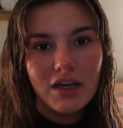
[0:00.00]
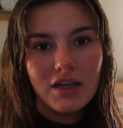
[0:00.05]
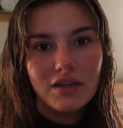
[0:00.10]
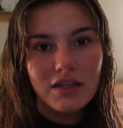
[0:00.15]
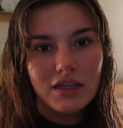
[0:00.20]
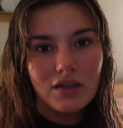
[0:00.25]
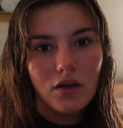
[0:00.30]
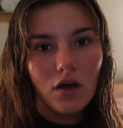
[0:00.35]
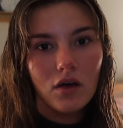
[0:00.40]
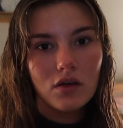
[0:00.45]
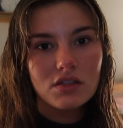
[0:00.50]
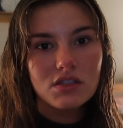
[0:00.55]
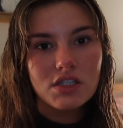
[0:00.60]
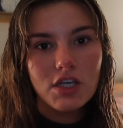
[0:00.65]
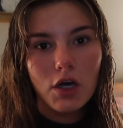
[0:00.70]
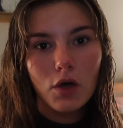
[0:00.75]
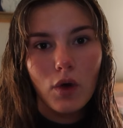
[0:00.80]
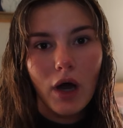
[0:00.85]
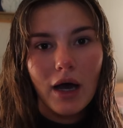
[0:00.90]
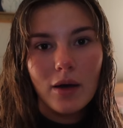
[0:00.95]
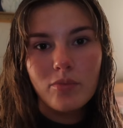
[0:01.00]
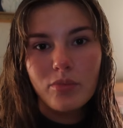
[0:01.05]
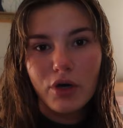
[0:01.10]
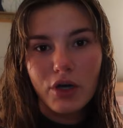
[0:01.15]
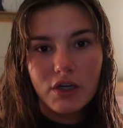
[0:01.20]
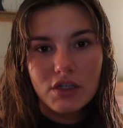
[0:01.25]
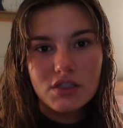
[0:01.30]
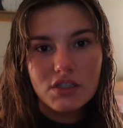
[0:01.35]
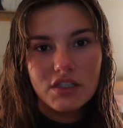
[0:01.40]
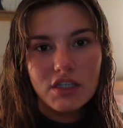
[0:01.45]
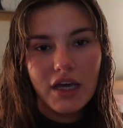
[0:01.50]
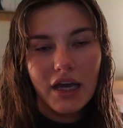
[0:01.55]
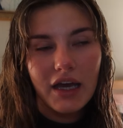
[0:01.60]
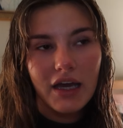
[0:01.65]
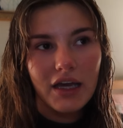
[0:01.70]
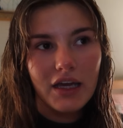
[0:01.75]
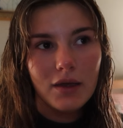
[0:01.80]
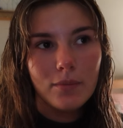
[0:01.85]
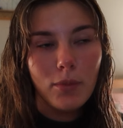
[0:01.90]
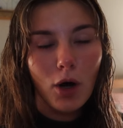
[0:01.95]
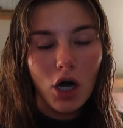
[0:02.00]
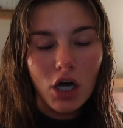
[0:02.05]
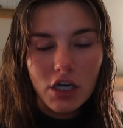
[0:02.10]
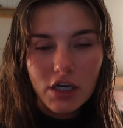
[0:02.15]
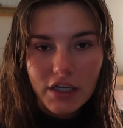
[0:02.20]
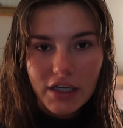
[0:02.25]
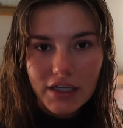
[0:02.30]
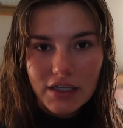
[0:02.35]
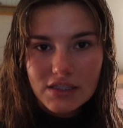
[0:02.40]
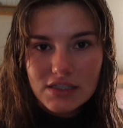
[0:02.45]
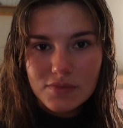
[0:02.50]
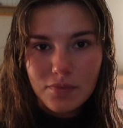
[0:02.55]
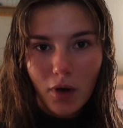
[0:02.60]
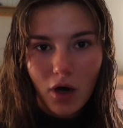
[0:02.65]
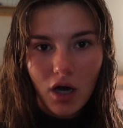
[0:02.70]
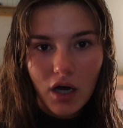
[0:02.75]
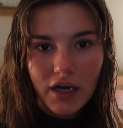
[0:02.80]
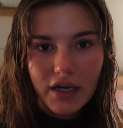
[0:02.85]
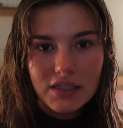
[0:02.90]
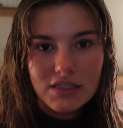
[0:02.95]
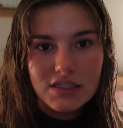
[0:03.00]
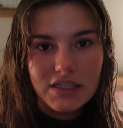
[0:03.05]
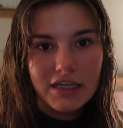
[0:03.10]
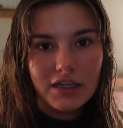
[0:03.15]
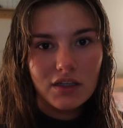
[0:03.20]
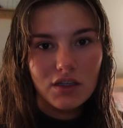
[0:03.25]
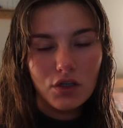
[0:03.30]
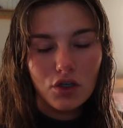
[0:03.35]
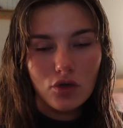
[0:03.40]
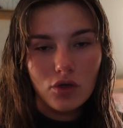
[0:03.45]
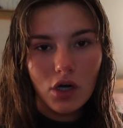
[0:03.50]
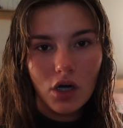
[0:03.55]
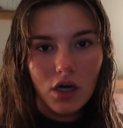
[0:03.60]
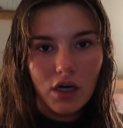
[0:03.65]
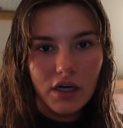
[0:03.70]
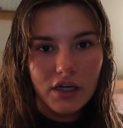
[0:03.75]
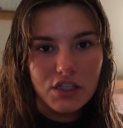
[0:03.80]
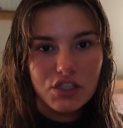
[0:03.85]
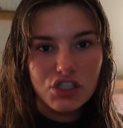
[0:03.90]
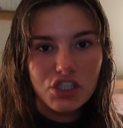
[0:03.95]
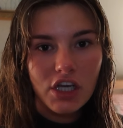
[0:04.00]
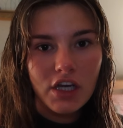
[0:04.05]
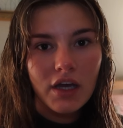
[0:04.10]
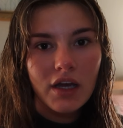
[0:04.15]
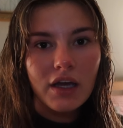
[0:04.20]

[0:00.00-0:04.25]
And then also I booked a parking spot in a garage